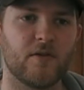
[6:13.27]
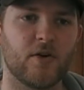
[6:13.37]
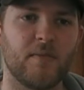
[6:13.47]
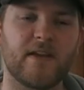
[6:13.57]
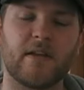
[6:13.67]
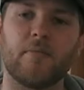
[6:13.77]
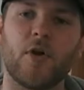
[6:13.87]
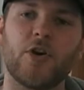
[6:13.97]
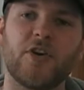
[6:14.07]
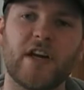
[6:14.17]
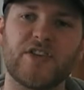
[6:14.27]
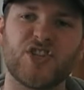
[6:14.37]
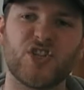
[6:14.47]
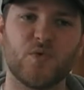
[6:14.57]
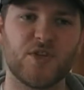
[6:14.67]
committed murder and
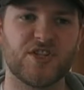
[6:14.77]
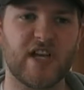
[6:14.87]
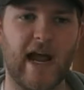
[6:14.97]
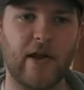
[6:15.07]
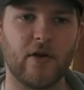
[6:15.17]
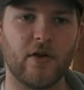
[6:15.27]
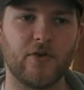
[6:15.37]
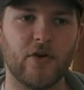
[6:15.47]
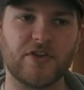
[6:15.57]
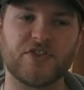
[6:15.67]
suicide during the